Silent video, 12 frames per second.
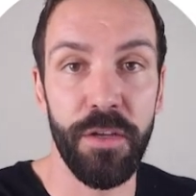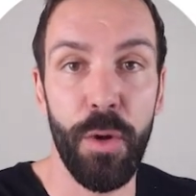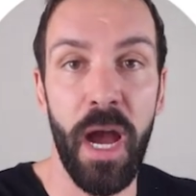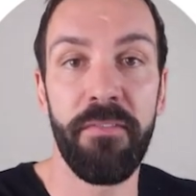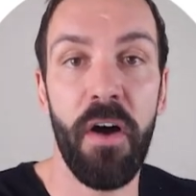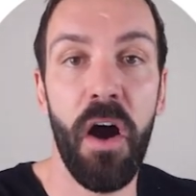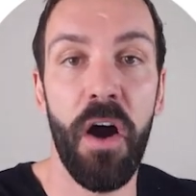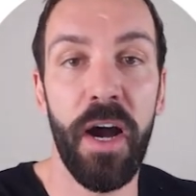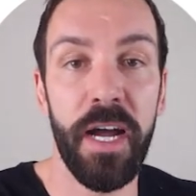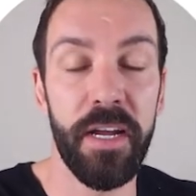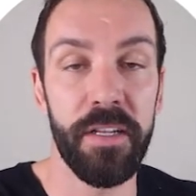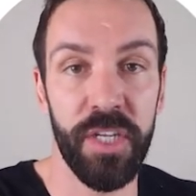you have a
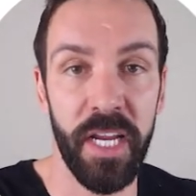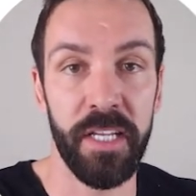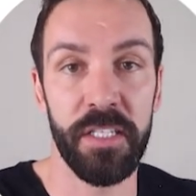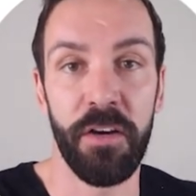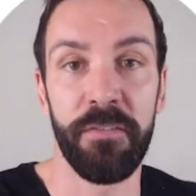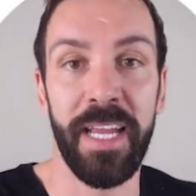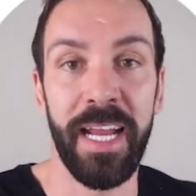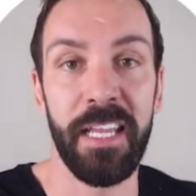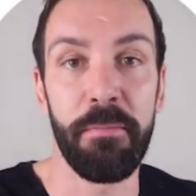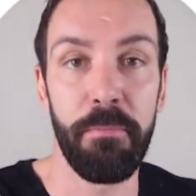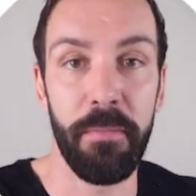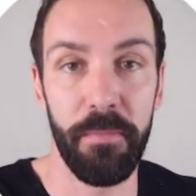higher chance of
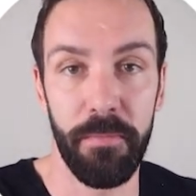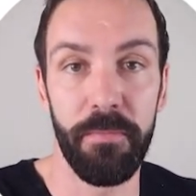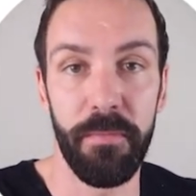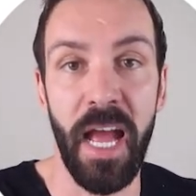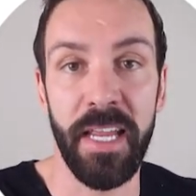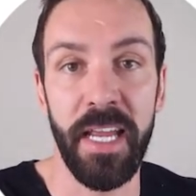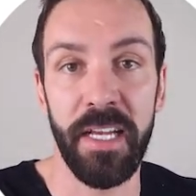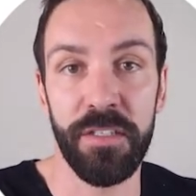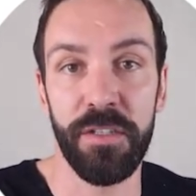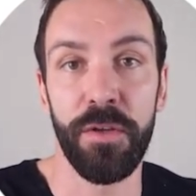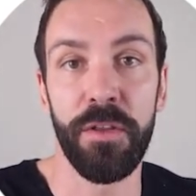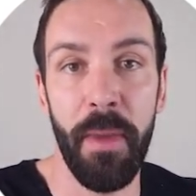getting a yes
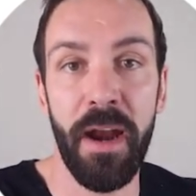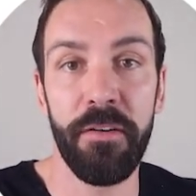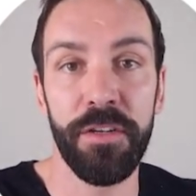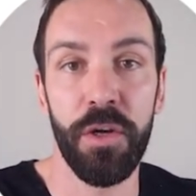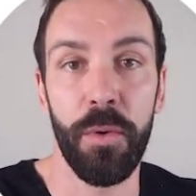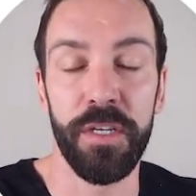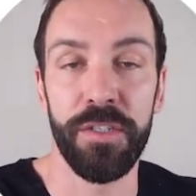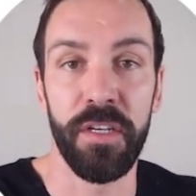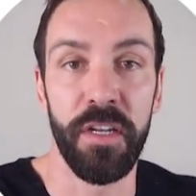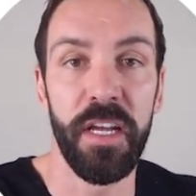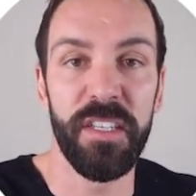to the marriage question.